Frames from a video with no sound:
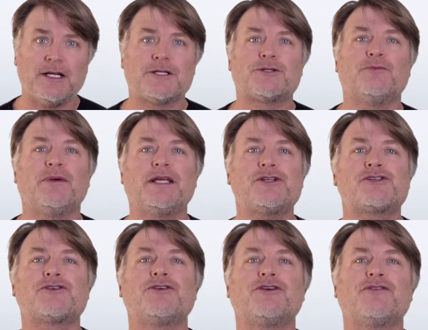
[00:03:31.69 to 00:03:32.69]
So make
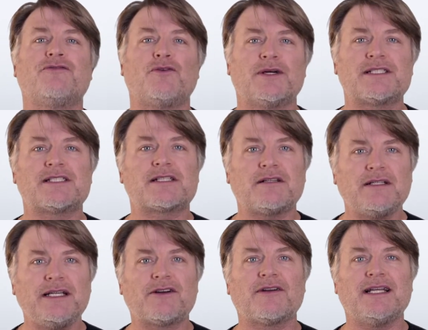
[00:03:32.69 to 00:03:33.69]
sure your voice is
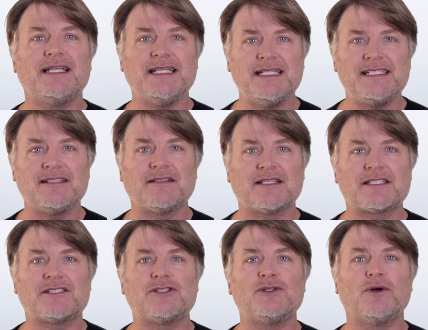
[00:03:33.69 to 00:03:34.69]
clear and easy to
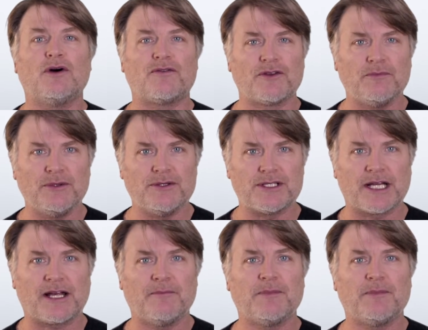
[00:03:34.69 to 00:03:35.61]
listen to over the music,